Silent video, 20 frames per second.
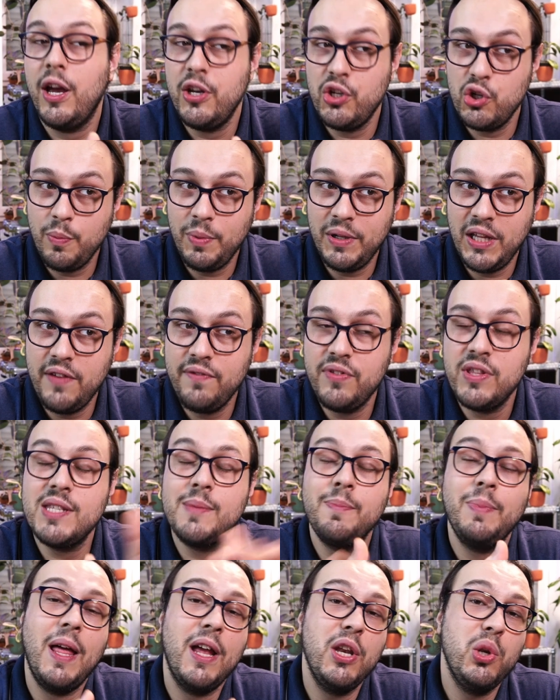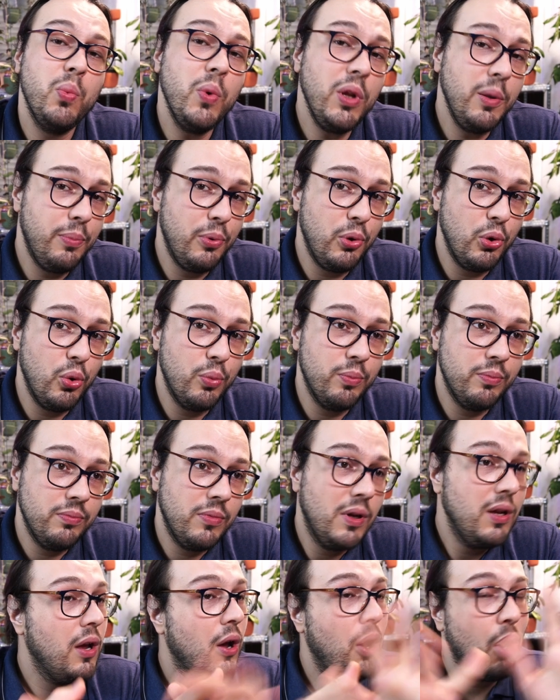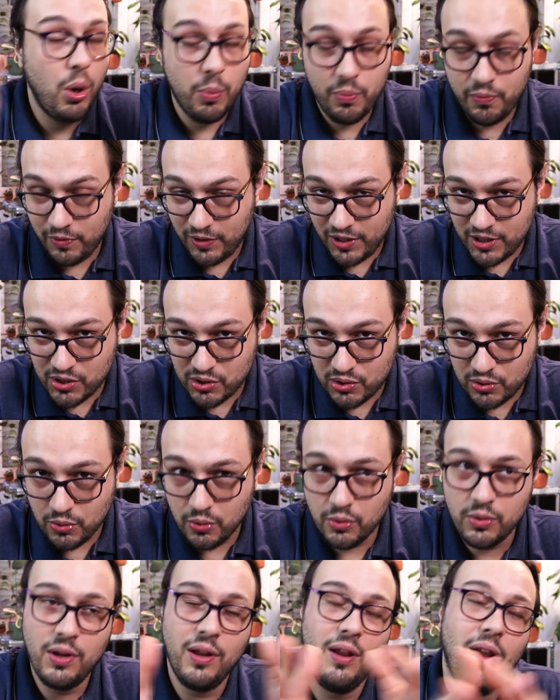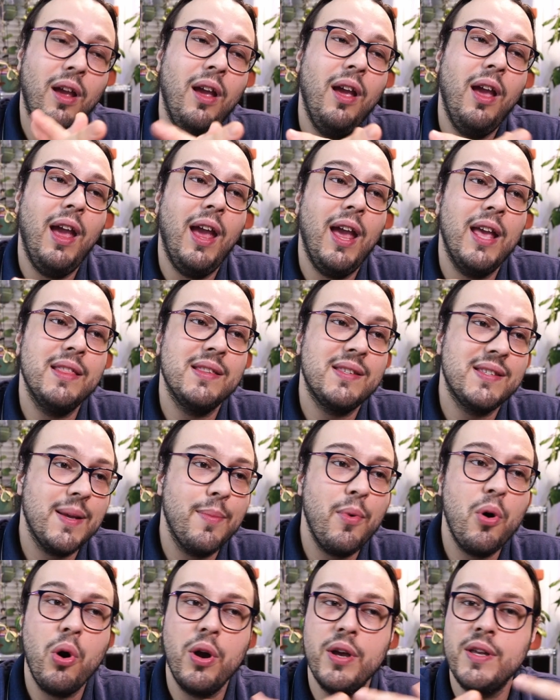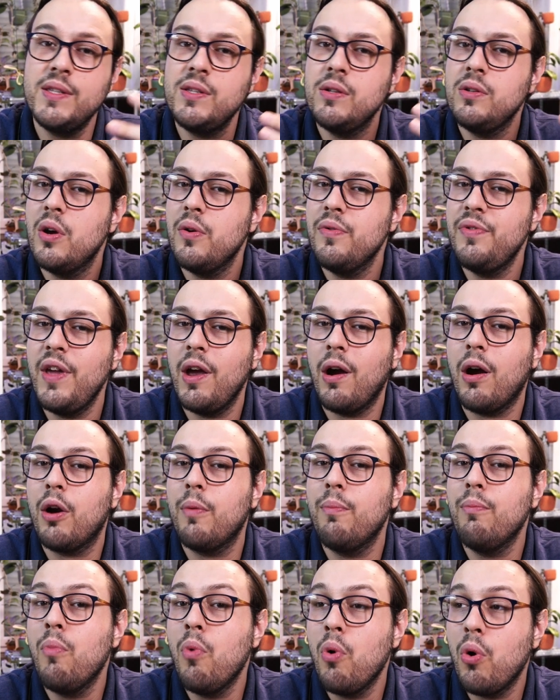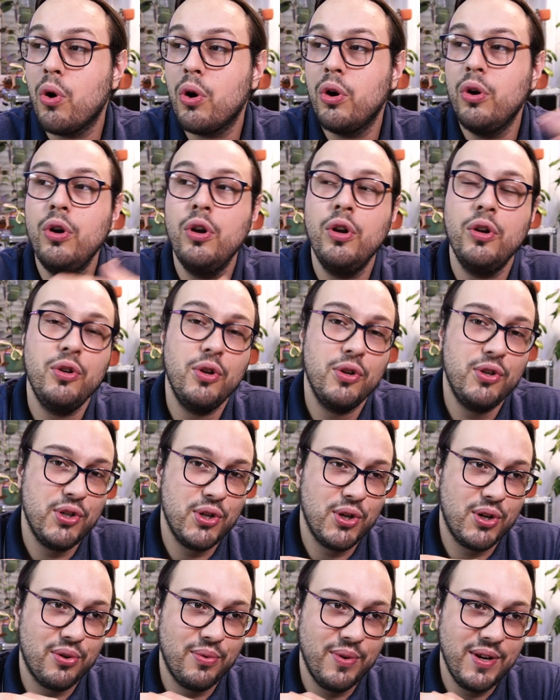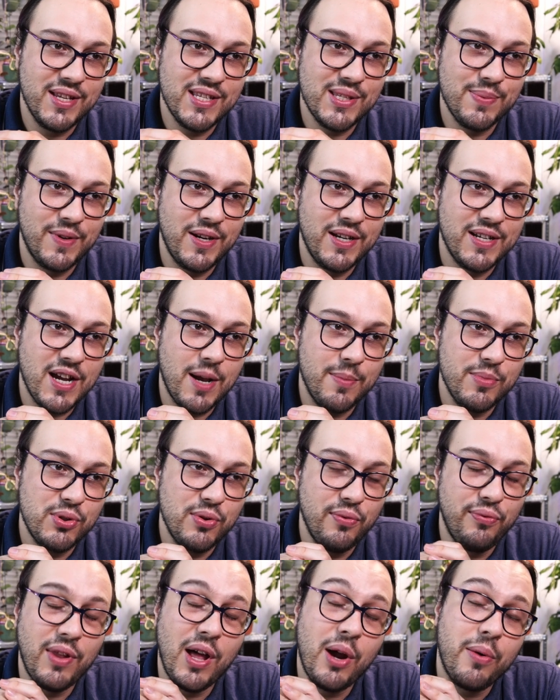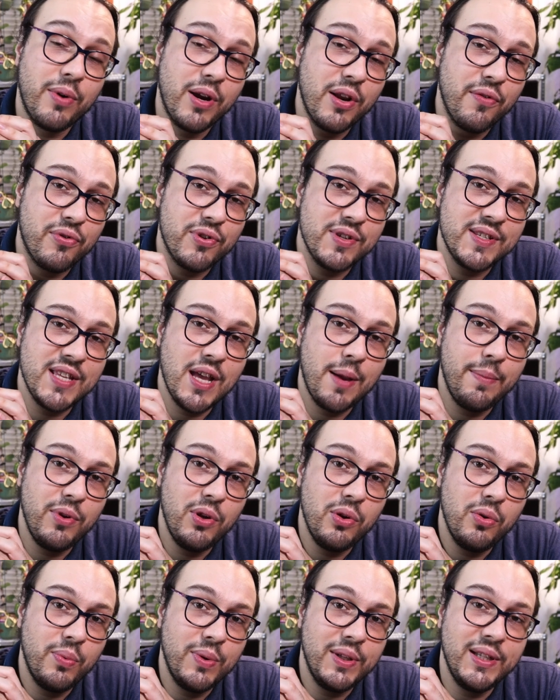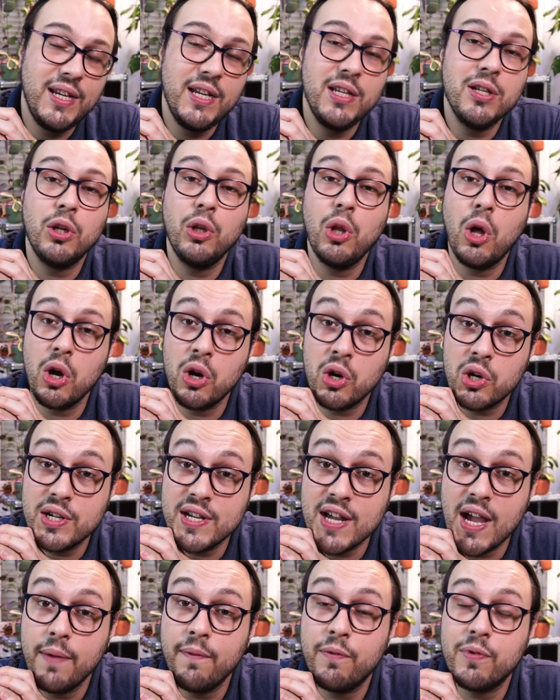I do believe this plant will bloom, hopefully soon, and some Hoyas, you know, they are more notorious when it comes to flowering. For some, you will need longer time.